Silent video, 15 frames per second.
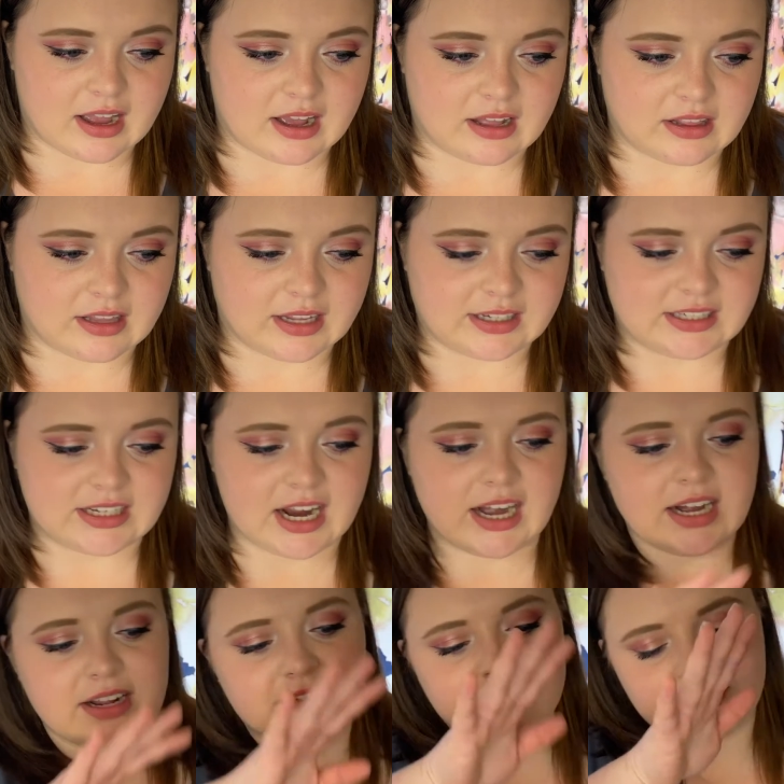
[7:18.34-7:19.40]
to kind
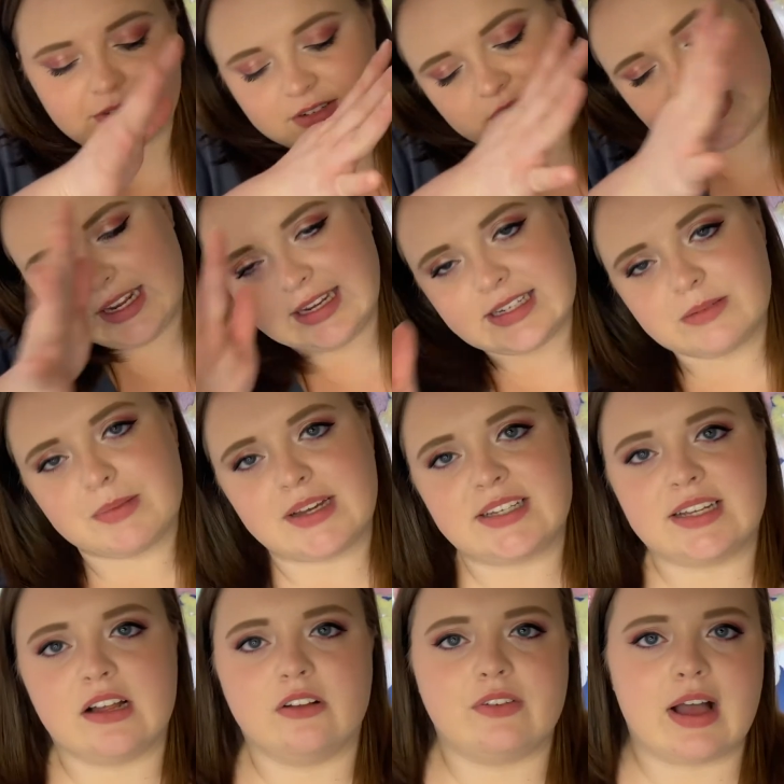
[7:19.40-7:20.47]
of ease
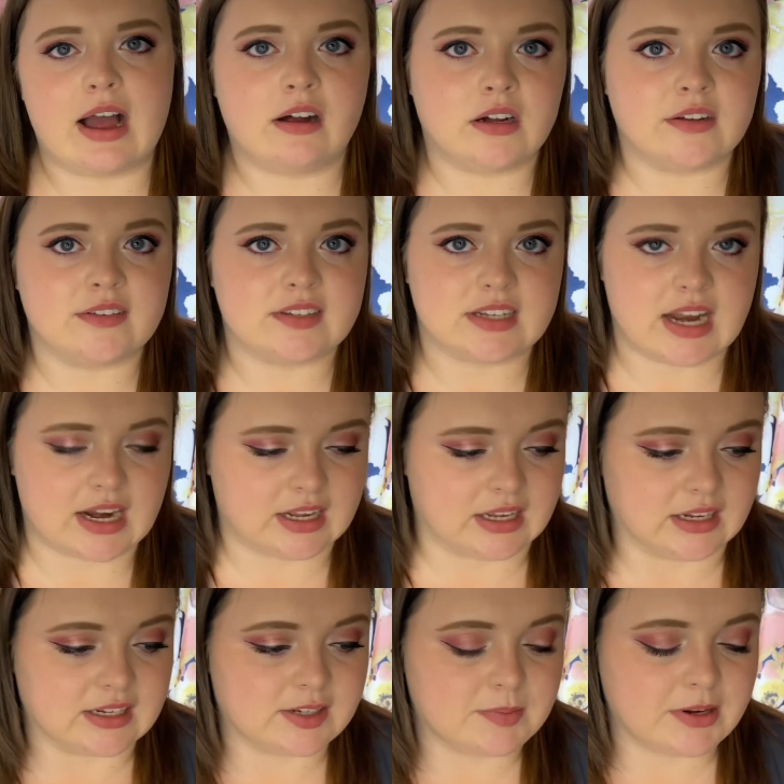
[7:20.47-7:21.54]
myself out of
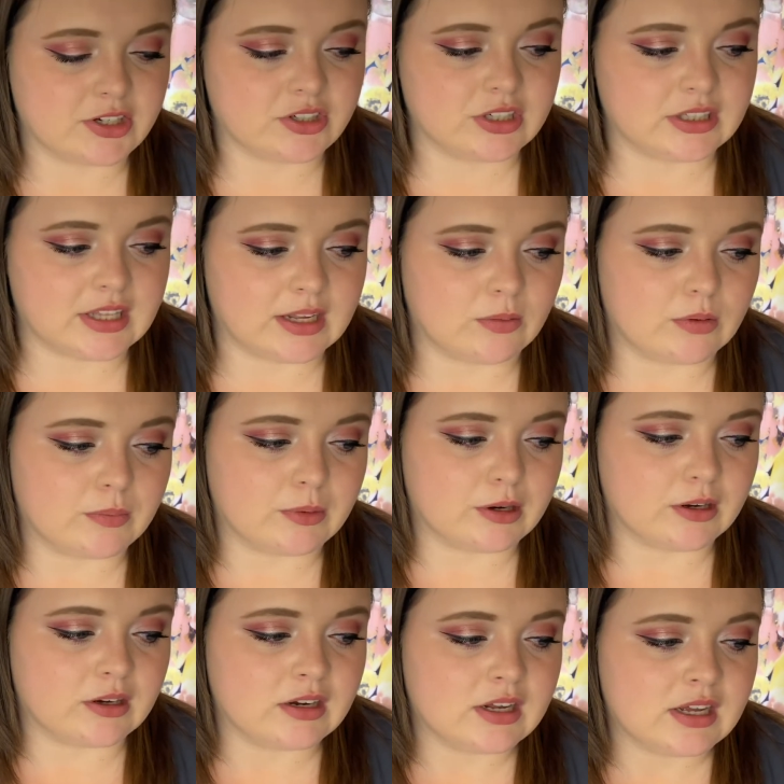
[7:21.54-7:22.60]
snacking, especially like when
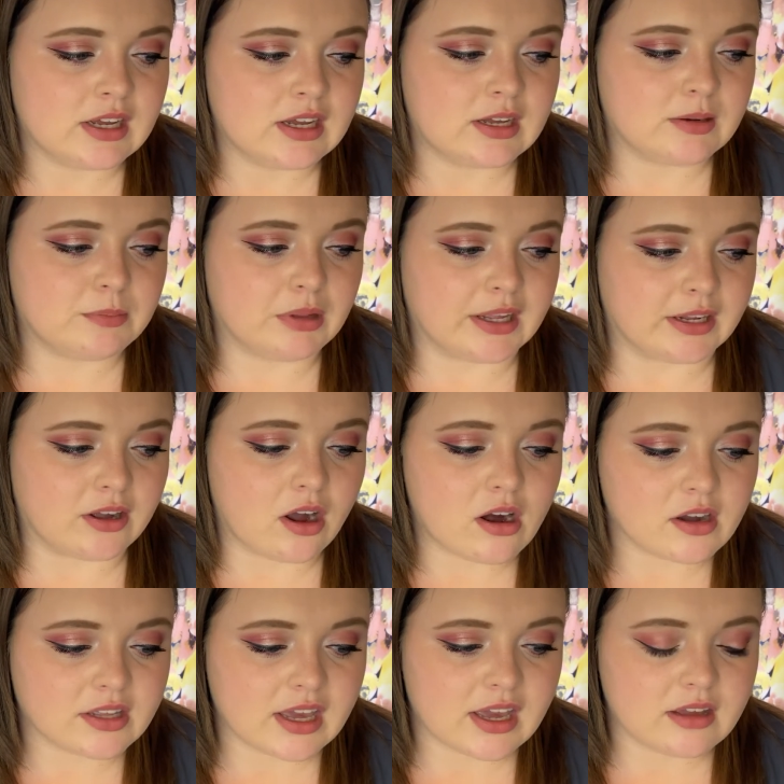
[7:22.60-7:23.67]
we're playing
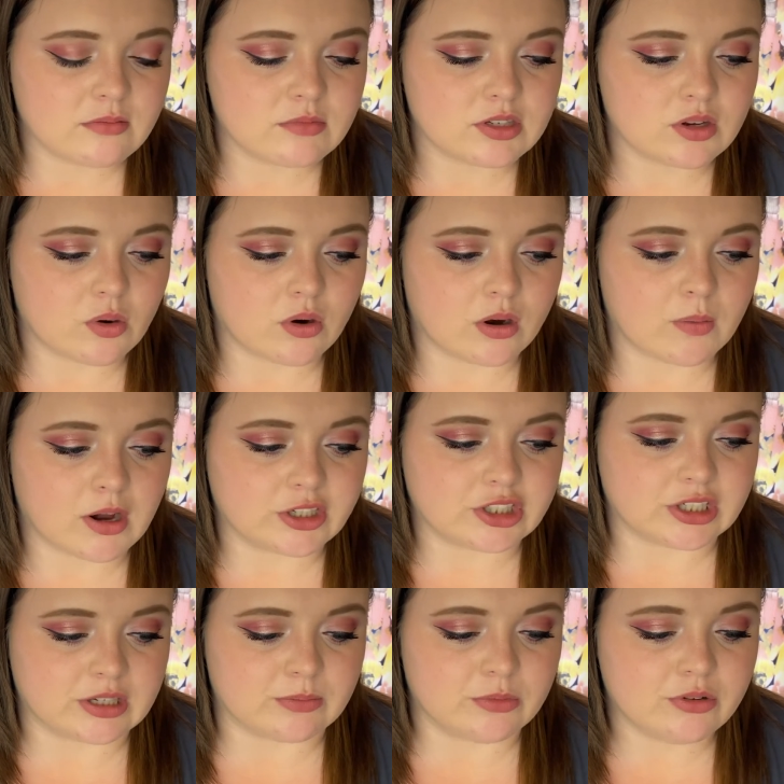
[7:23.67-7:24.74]
card games or
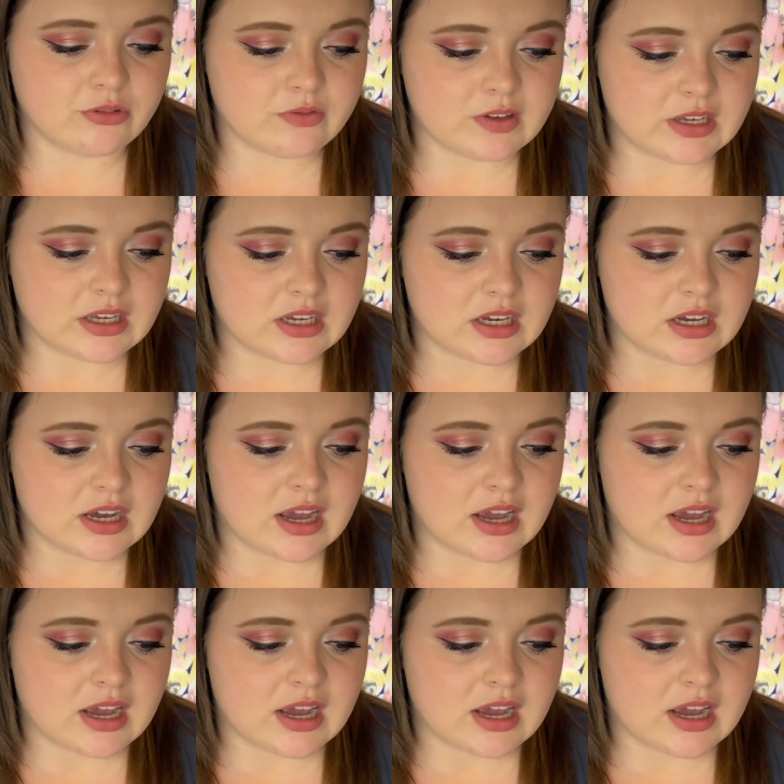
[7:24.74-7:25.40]
watching a movie.